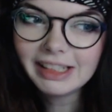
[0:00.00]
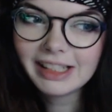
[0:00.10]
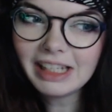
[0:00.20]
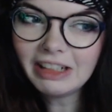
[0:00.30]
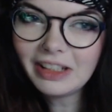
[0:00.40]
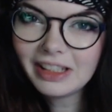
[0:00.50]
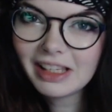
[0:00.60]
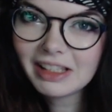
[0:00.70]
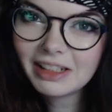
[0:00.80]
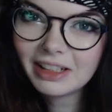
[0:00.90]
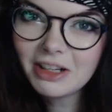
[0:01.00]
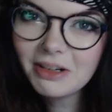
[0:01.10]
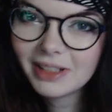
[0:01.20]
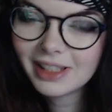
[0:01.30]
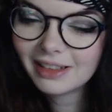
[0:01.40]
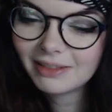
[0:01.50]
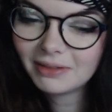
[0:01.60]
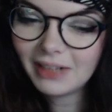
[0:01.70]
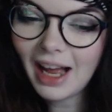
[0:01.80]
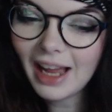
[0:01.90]
how this is gonna go, and
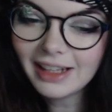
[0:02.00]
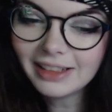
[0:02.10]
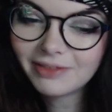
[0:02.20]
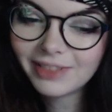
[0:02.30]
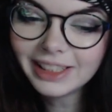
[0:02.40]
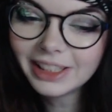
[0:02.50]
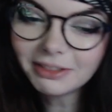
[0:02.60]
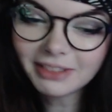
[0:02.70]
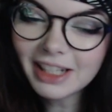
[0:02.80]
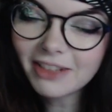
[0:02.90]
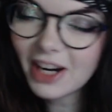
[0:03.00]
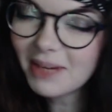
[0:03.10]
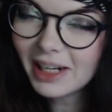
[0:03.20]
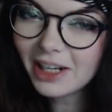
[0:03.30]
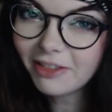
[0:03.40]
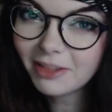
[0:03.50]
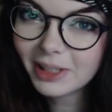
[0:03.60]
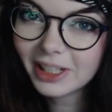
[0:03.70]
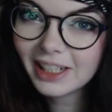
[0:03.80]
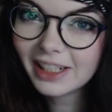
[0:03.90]
I really don't think very many of them
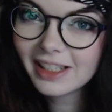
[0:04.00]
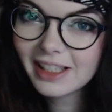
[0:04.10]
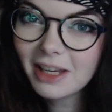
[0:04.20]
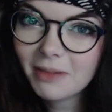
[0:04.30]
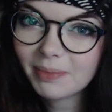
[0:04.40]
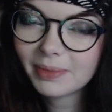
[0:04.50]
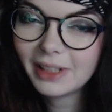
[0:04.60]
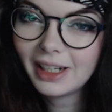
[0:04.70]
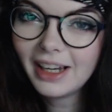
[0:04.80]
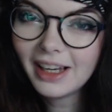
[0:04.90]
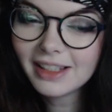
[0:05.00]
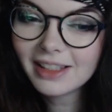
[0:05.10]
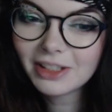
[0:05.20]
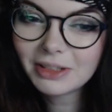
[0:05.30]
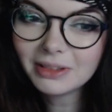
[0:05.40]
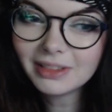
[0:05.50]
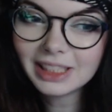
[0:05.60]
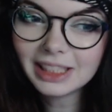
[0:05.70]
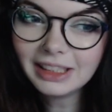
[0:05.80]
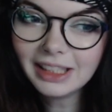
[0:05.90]
are gonna escape. So
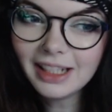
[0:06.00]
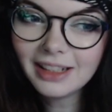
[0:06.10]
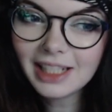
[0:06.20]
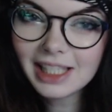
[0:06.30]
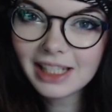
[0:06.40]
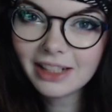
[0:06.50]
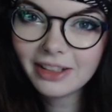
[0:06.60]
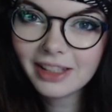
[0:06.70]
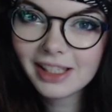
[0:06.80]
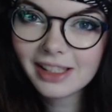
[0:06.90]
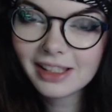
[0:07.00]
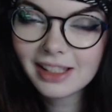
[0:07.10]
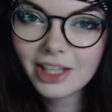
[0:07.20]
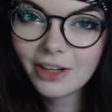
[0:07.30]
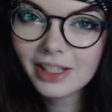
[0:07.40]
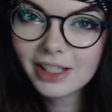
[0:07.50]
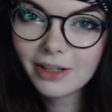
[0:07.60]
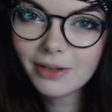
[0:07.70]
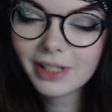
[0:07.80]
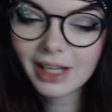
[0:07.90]
yeah, let's see how this
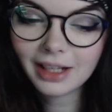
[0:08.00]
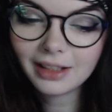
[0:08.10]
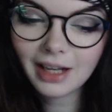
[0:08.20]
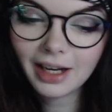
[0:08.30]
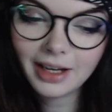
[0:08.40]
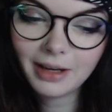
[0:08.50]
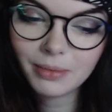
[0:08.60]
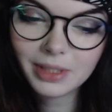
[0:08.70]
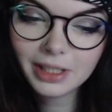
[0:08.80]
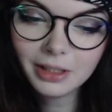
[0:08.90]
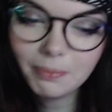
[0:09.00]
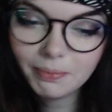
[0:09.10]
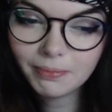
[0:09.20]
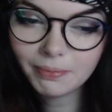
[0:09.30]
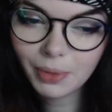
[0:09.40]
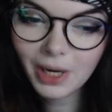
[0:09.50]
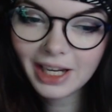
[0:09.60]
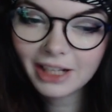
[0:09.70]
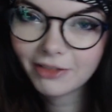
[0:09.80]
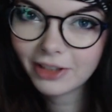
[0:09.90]
goes. And I am still
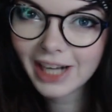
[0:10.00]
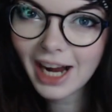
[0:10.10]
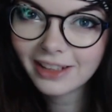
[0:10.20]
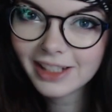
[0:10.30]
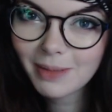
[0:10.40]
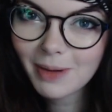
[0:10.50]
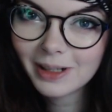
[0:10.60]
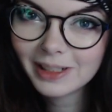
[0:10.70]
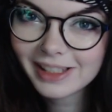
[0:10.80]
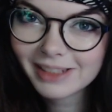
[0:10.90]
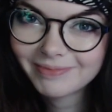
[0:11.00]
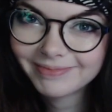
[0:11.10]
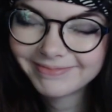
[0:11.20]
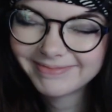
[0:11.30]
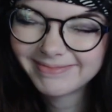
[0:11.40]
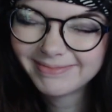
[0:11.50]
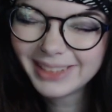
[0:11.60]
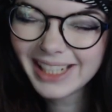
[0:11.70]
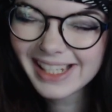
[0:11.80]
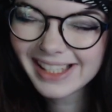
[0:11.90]
praying for Kala's appearance.
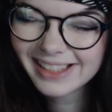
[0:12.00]
Please.